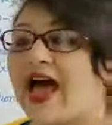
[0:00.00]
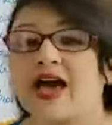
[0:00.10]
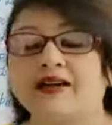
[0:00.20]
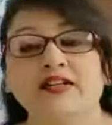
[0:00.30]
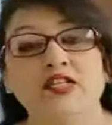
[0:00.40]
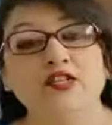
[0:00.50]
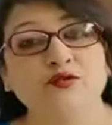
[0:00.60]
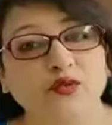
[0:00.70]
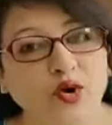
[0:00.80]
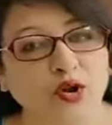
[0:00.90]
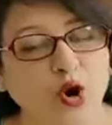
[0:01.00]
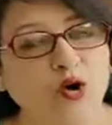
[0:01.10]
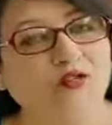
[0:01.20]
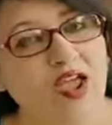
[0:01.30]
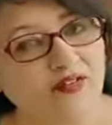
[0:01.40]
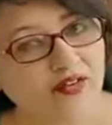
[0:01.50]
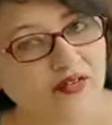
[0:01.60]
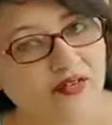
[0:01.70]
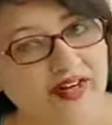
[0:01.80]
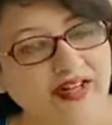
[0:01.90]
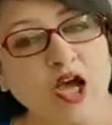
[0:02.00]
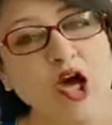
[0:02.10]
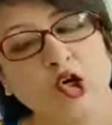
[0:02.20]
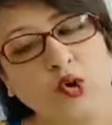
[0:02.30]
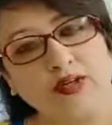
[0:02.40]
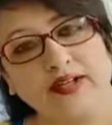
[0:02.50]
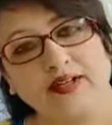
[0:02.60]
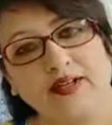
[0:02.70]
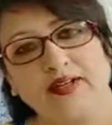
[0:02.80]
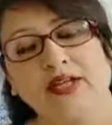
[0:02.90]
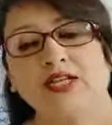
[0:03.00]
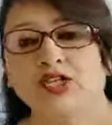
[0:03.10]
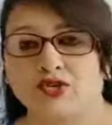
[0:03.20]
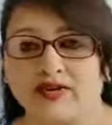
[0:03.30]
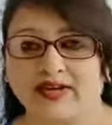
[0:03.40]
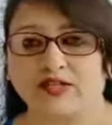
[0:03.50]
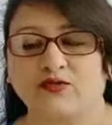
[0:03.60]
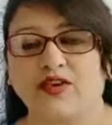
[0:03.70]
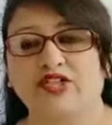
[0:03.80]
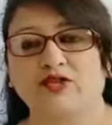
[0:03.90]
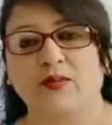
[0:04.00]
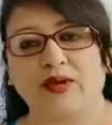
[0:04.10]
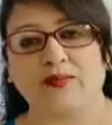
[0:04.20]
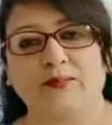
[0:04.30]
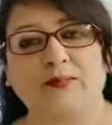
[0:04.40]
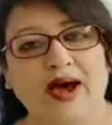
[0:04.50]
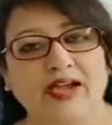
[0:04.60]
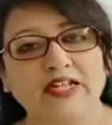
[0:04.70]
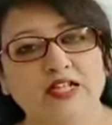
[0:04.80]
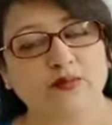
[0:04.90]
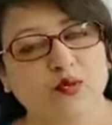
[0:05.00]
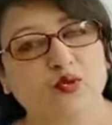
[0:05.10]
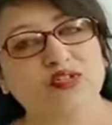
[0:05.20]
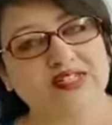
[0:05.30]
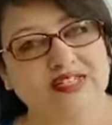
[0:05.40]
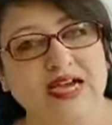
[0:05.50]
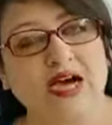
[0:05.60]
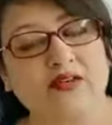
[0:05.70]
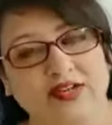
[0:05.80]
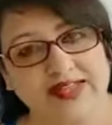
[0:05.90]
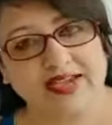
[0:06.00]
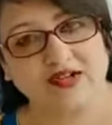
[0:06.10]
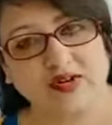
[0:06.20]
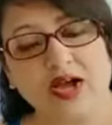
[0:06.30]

it is full of evergreen, conical trees which may be pine, spruce, cedar, etc.